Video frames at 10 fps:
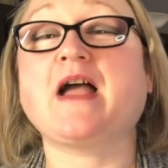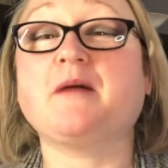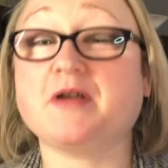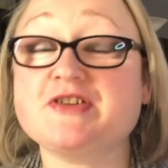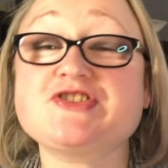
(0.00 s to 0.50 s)

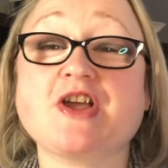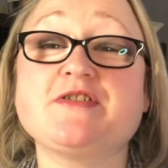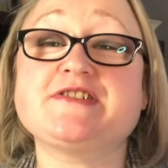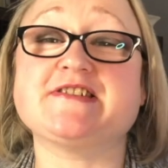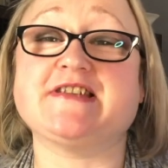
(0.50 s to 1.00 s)
I'm going to show
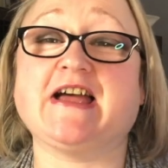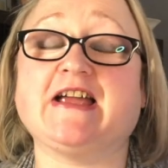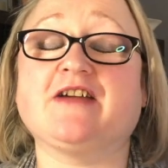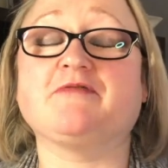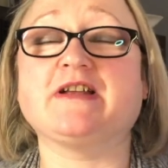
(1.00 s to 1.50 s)
you
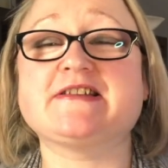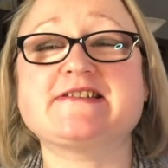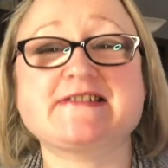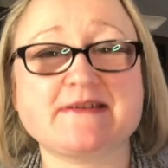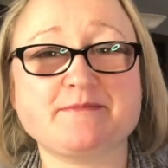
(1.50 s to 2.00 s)
today a really
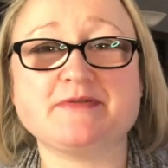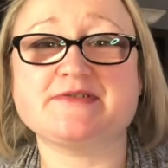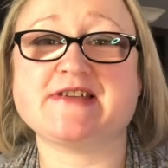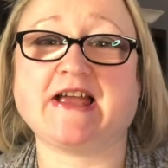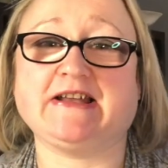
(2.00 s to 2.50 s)
simple
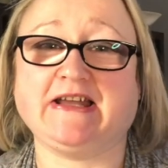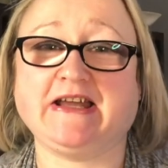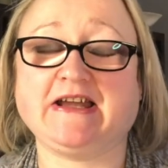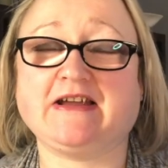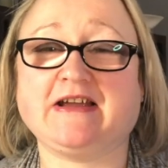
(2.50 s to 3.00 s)

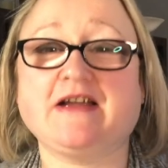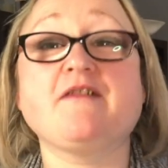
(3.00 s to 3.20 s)
technique